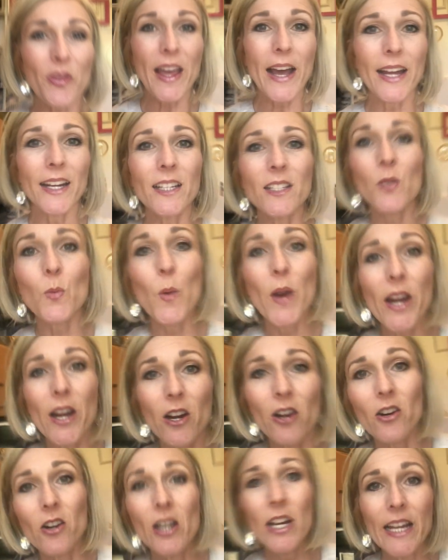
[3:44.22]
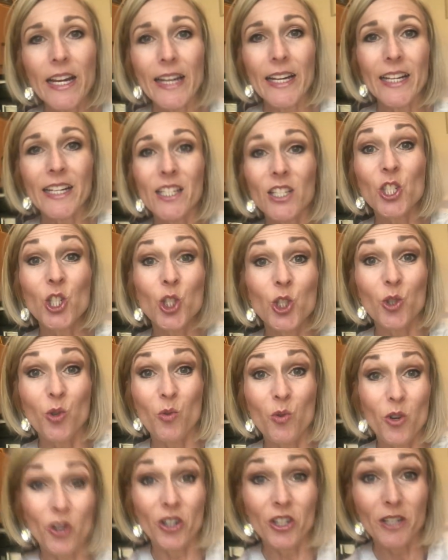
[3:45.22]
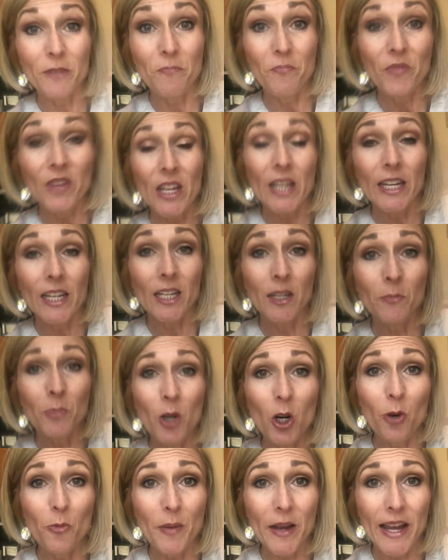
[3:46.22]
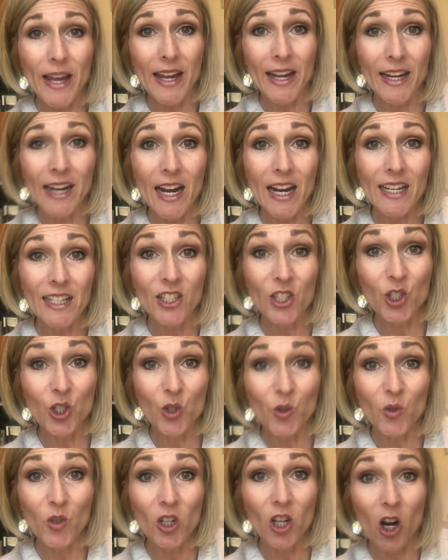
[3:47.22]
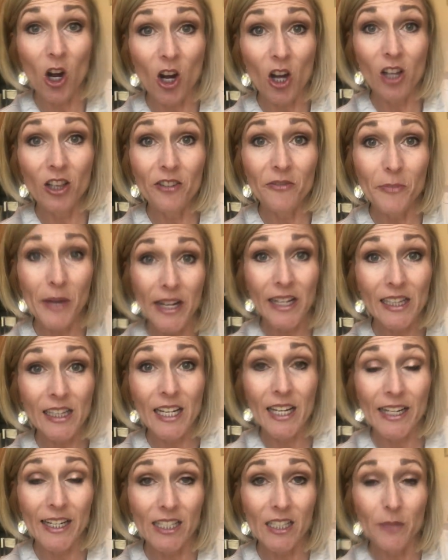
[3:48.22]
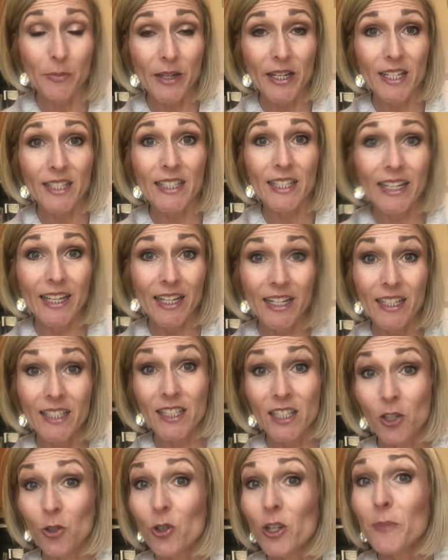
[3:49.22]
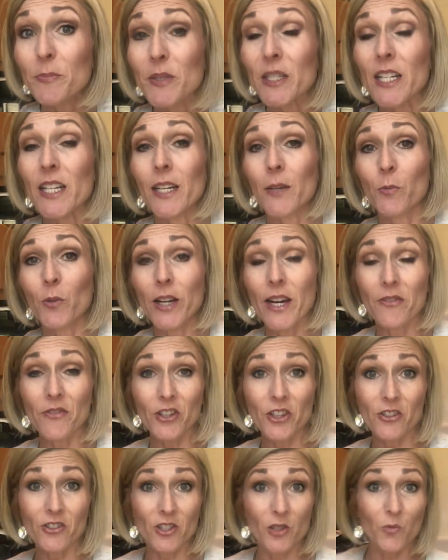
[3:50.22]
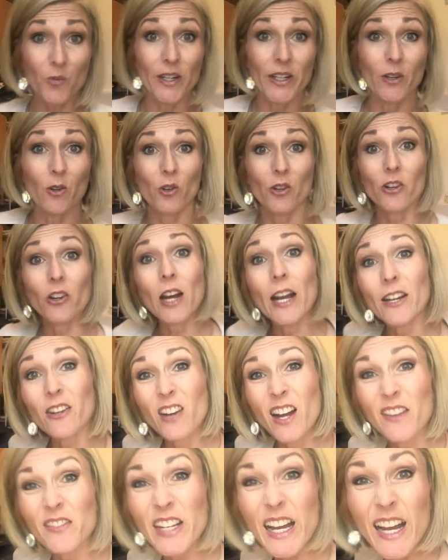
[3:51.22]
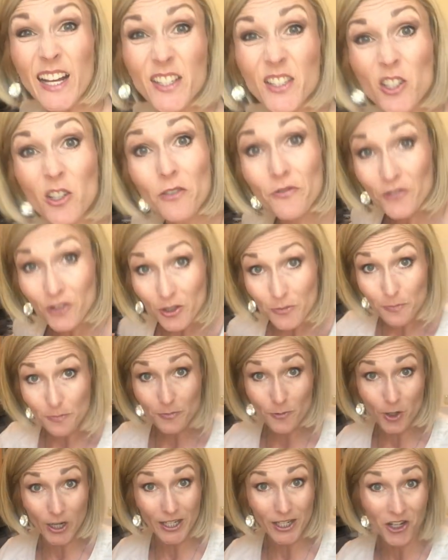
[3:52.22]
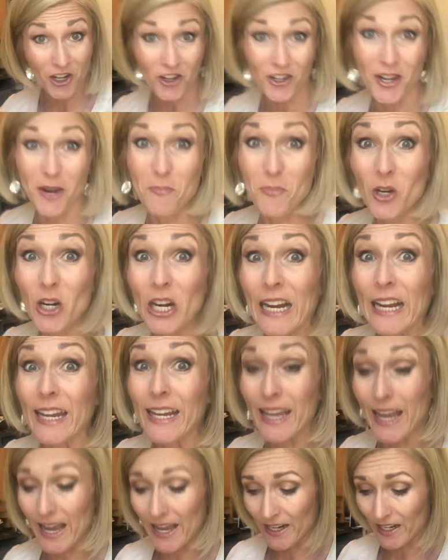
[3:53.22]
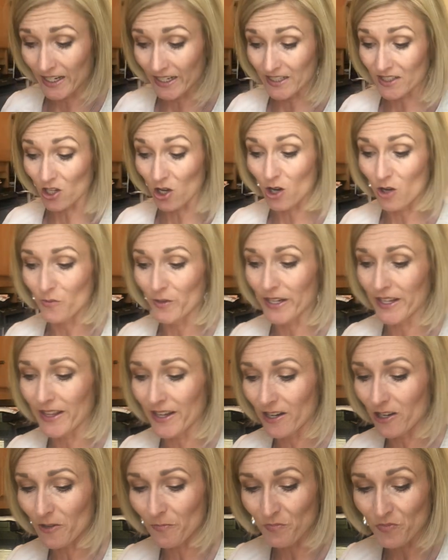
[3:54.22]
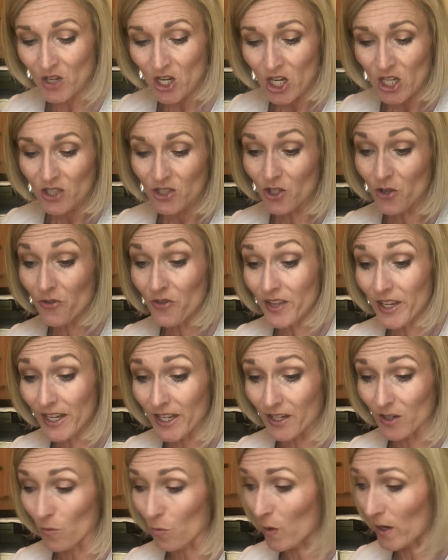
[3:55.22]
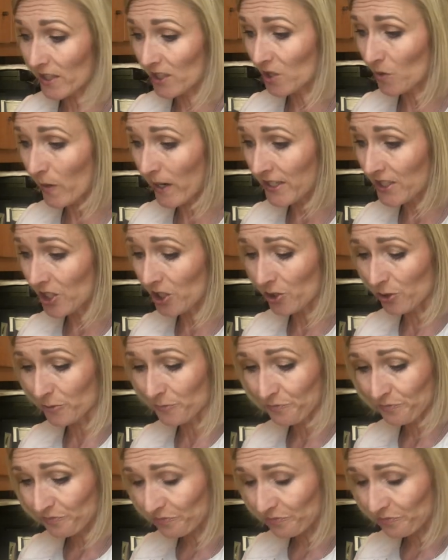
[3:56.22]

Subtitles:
that is where it is stored. In ProPay, I store all of my clients because, again, it's encrypted, and whenever there's a reorder, I don't have to ask her for the credit card number again. It's already there. So then what do?